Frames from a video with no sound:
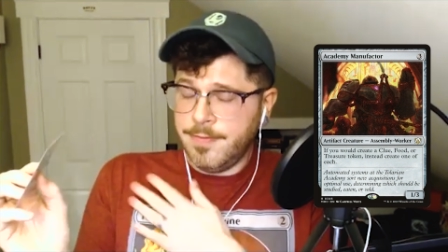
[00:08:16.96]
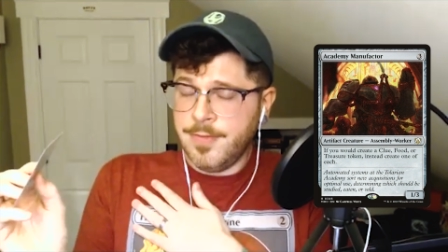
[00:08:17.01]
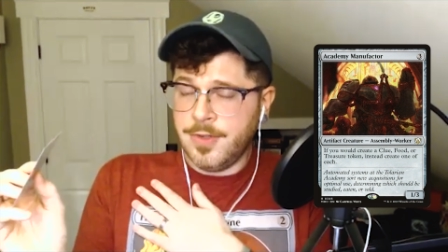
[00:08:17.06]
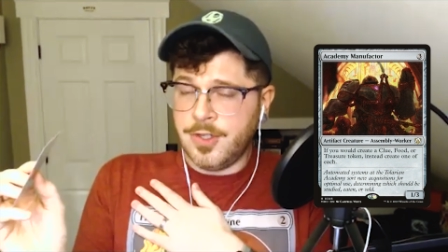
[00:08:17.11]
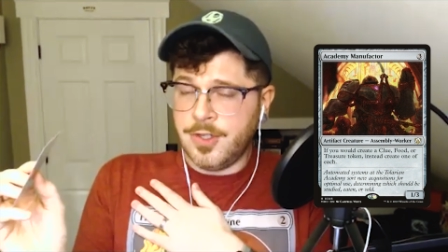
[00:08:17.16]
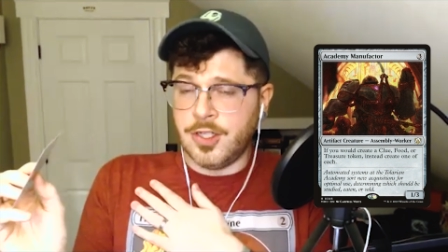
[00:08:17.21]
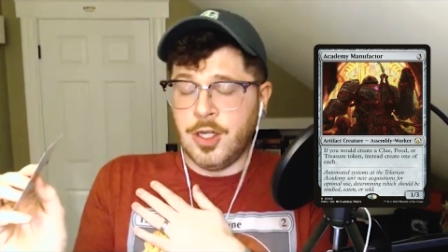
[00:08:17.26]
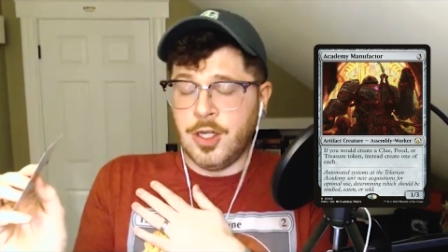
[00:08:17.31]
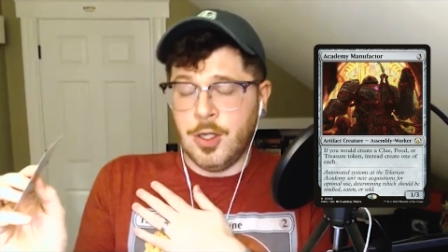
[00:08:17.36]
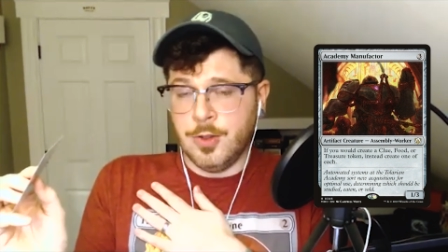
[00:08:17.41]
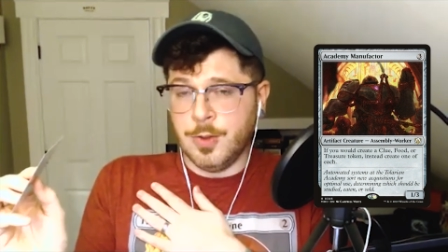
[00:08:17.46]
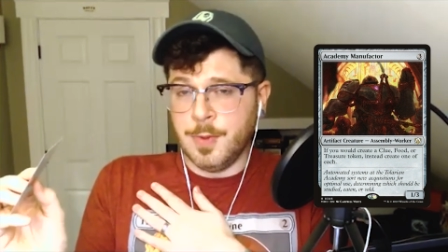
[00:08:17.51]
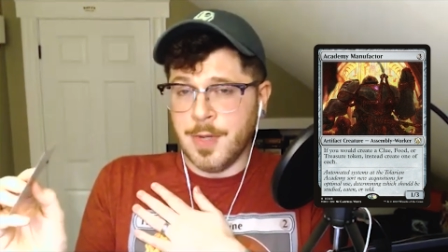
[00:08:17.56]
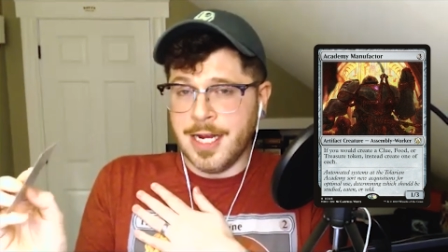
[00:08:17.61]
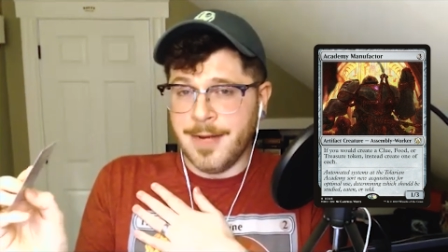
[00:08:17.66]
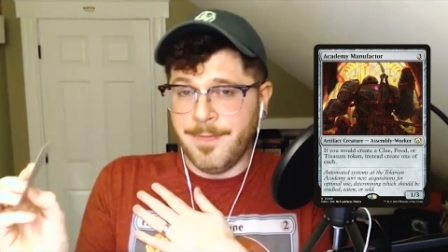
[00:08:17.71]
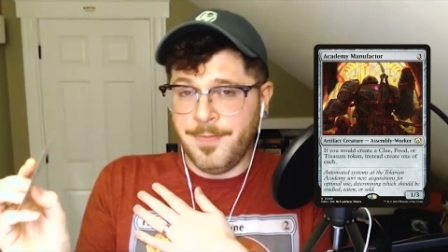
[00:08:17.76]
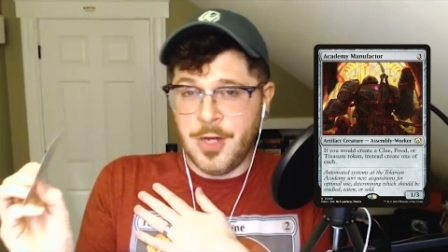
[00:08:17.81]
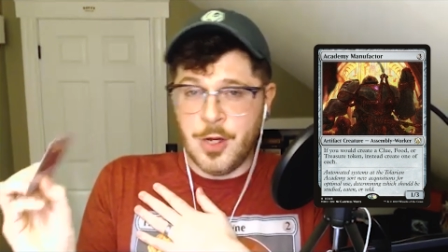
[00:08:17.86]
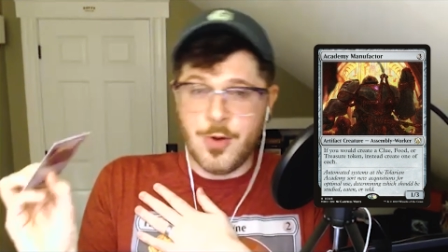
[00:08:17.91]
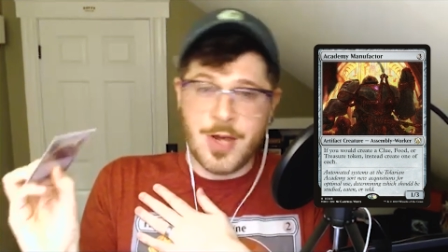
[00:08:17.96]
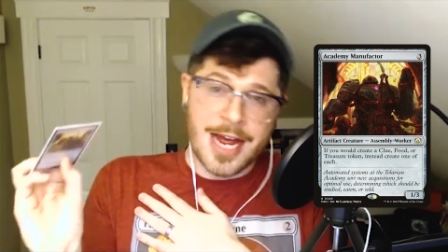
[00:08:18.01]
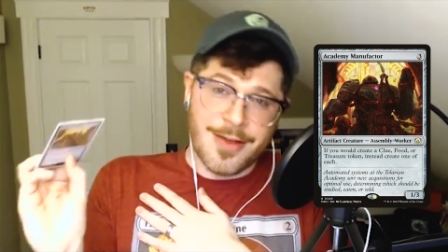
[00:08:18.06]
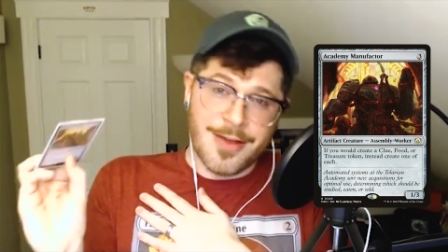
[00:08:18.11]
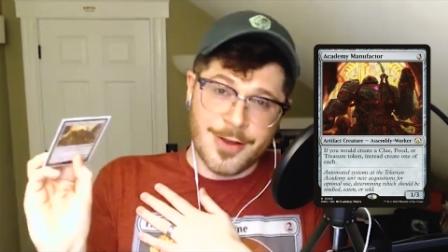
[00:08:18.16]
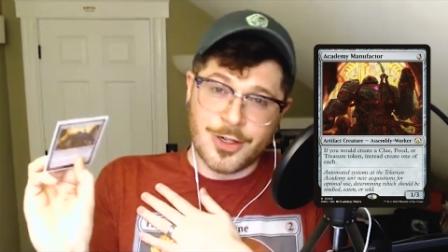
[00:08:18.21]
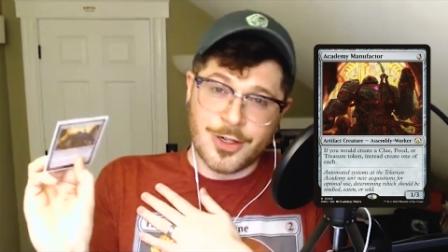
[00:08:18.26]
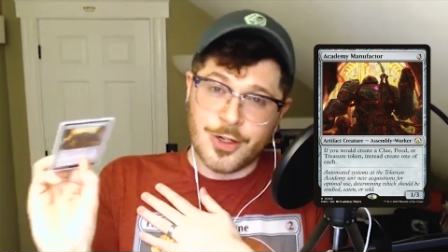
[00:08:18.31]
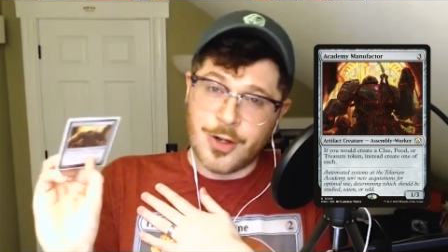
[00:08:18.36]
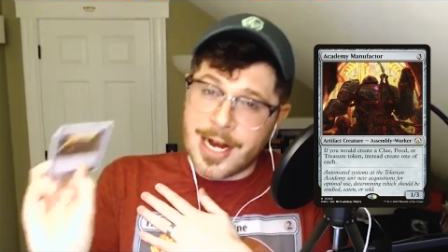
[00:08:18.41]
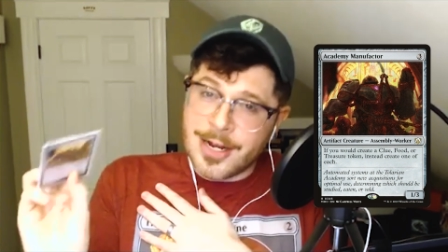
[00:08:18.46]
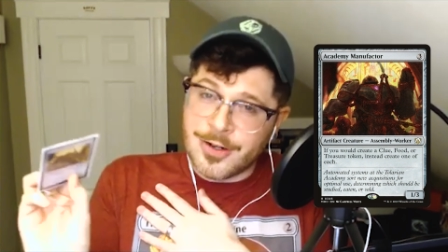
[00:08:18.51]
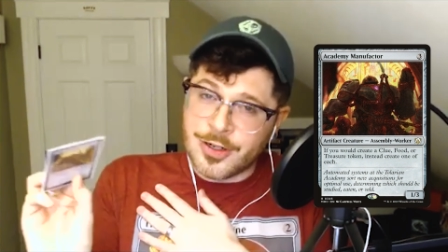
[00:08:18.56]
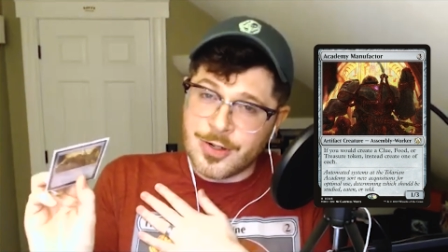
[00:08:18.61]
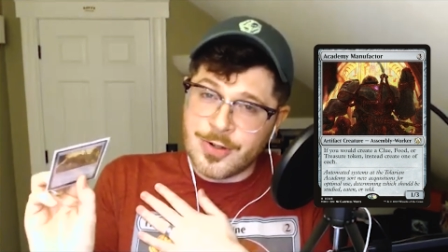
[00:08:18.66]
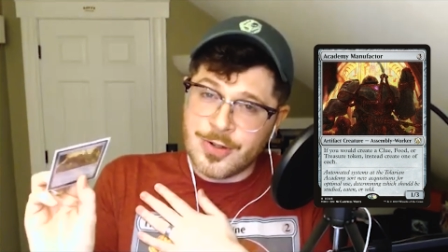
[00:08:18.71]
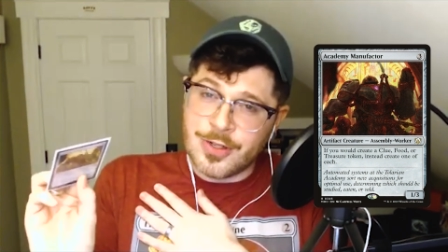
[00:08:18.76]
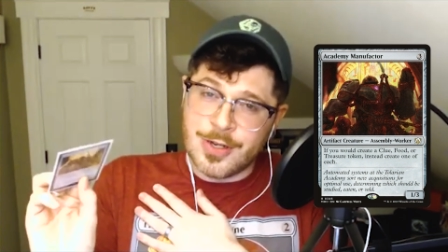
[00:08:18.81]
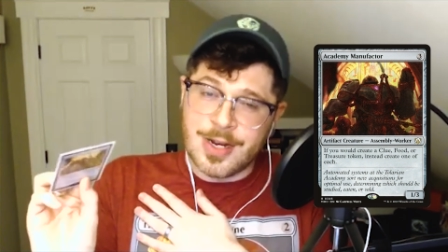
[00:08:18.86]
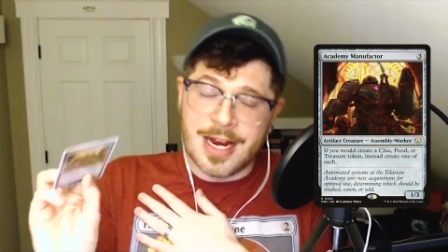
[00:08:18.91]
Excuse me. You get the
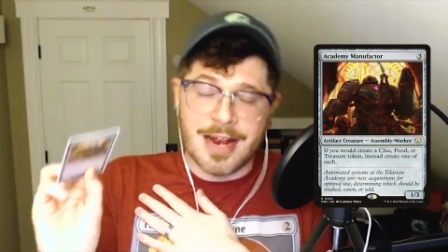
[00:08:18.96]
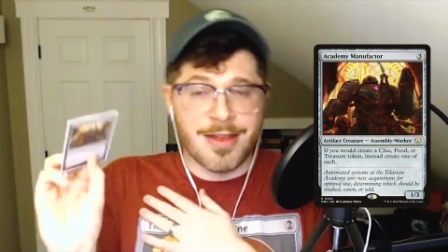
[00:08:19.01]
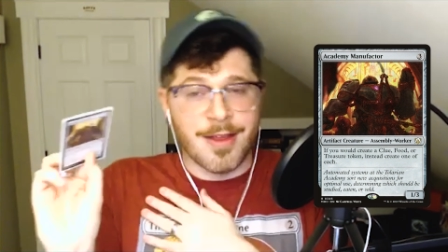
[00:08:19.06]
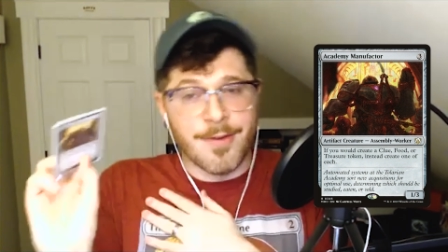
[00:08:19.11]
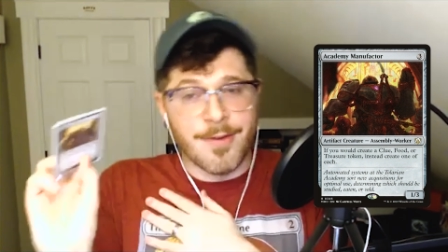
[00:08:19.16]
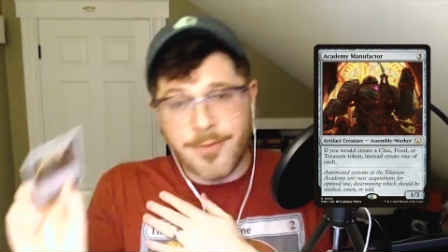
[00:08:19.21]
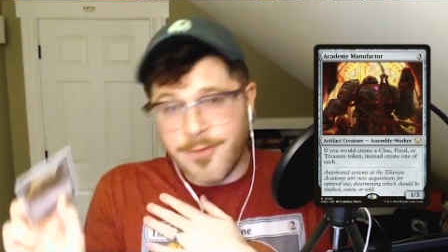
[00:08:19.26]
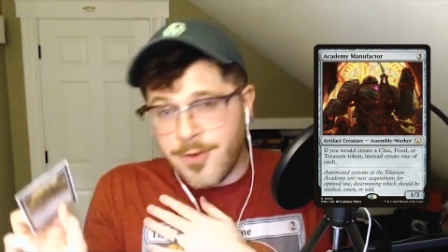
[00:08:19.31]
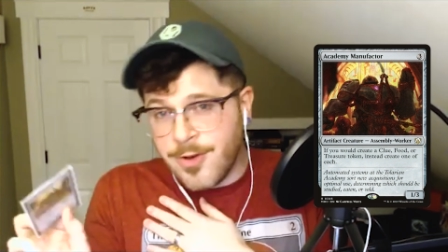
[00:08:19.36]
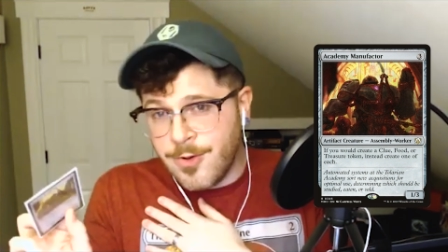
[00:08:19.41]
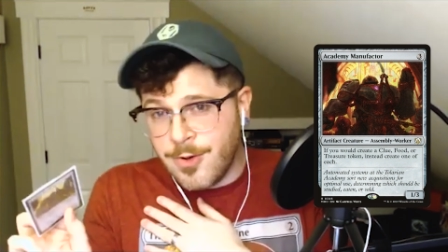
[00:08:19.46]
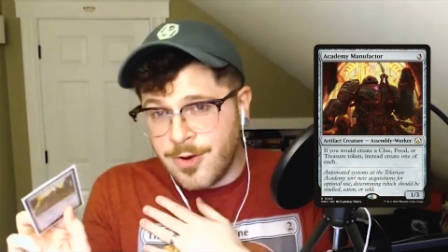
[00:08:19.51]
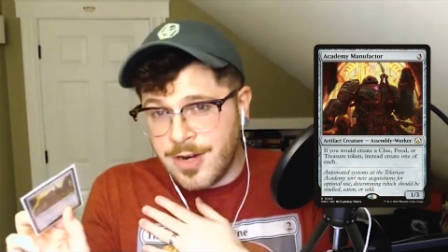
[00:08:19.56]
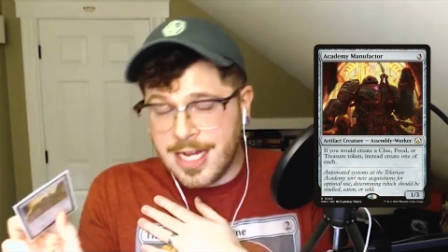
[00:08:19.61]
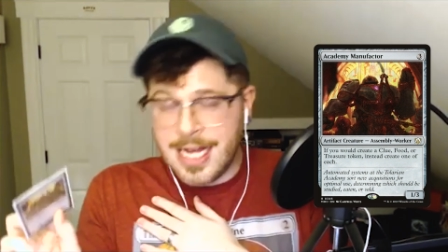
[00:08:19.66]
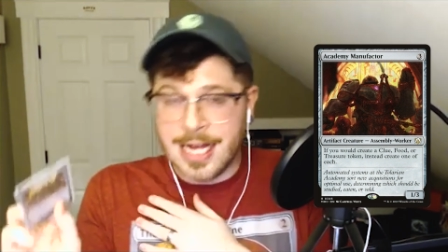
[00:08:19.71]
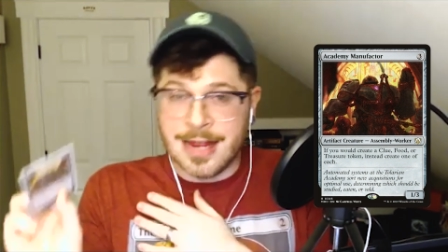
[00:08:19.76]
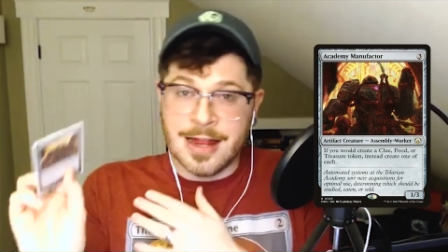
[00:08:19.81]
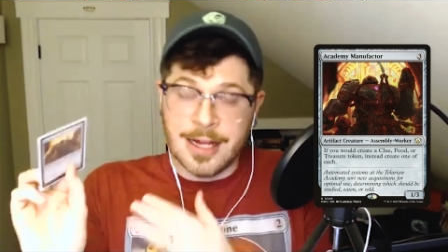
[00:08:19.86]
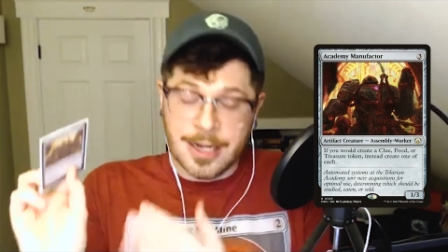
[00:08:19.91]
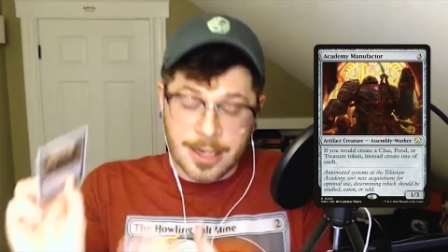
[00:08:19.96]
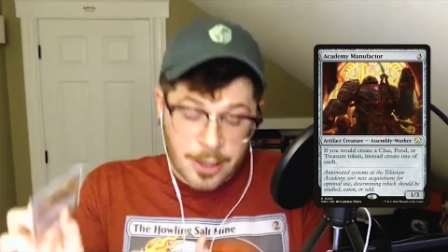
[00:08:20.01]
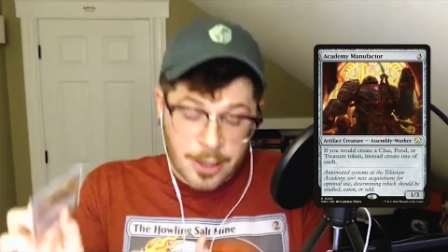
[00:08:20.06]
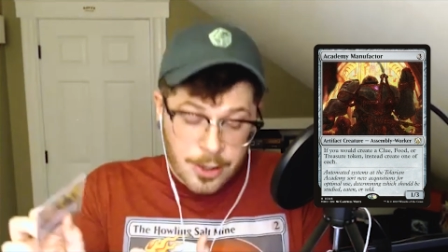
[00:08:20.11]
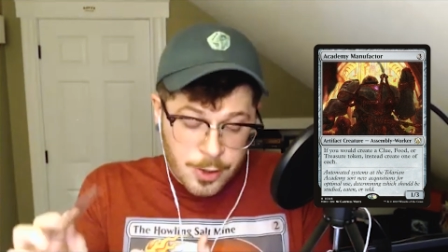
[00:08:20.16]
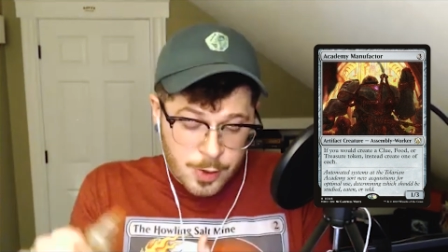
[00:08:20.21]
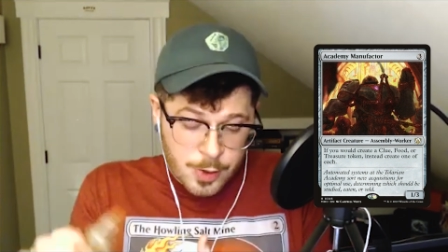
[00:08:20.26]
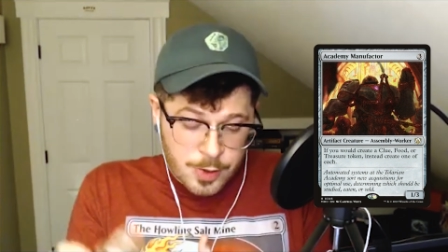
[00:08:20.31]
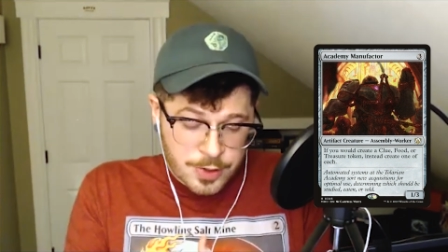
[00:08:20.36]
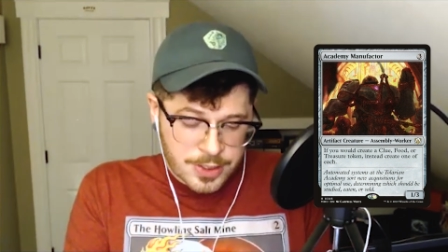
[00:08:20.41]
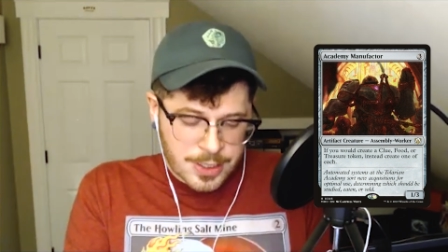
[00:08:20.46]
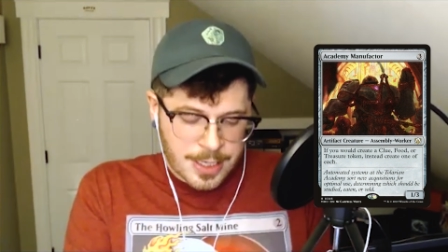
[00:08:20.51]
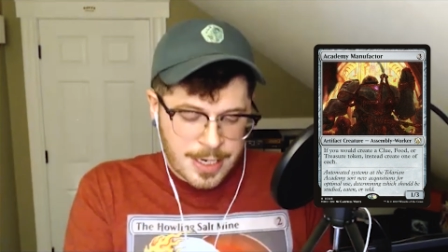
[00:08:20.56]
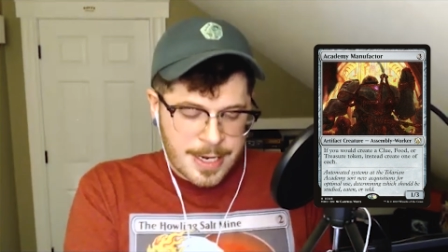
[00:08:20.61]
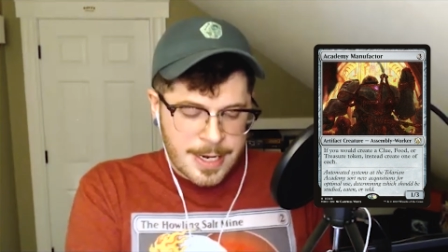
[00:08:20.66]
treasures, you get the food, you get the clues.